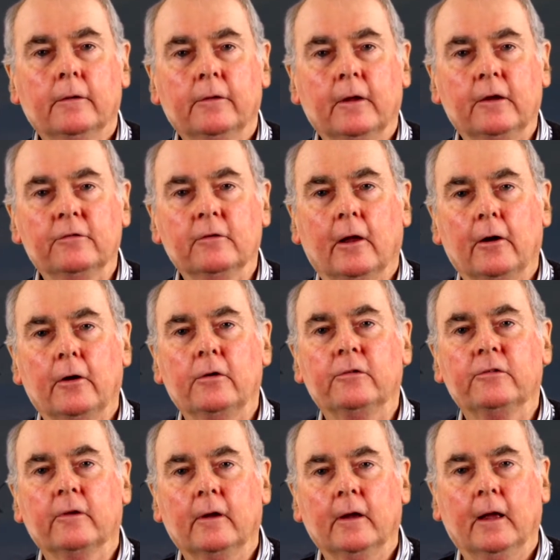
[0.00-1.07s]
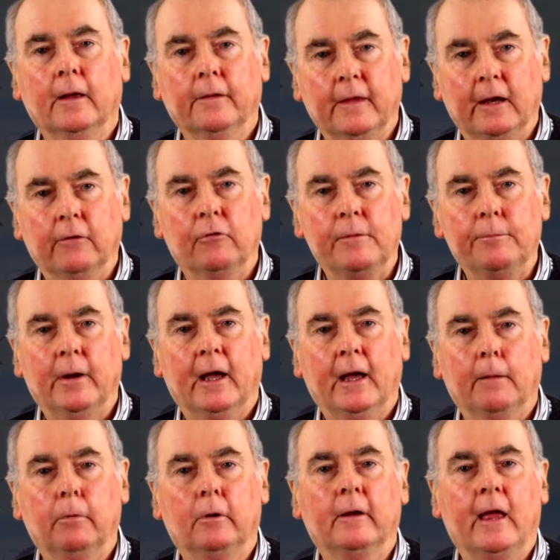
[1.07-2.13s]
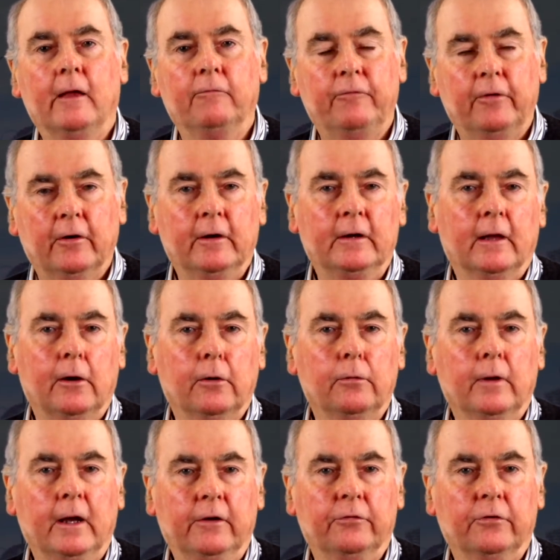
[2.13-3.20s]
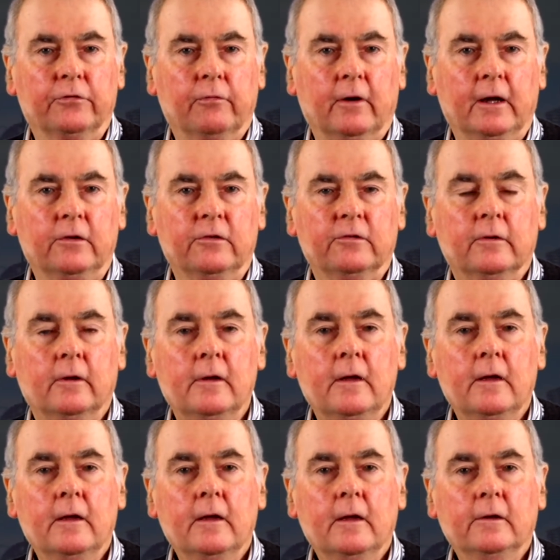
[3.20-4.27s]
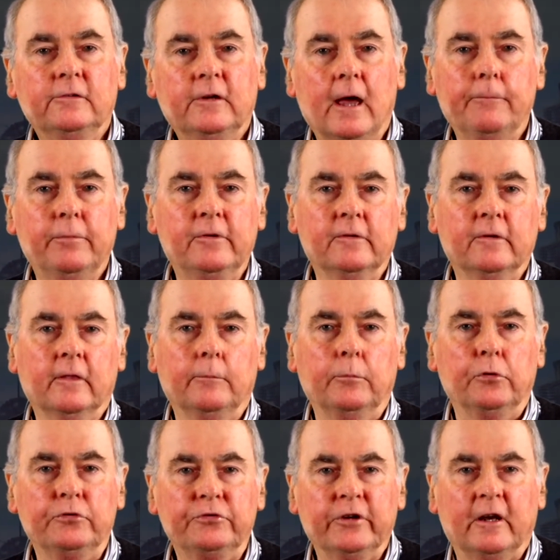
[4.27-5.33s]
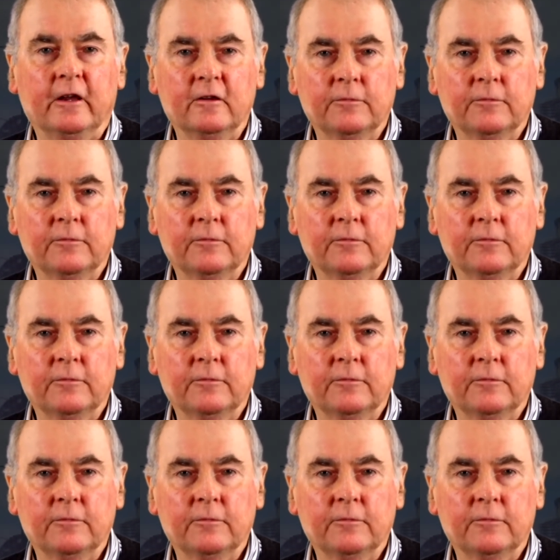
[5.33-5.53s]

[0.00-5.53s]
These loans are then repayable at very low interest rates. Champions of the Bush and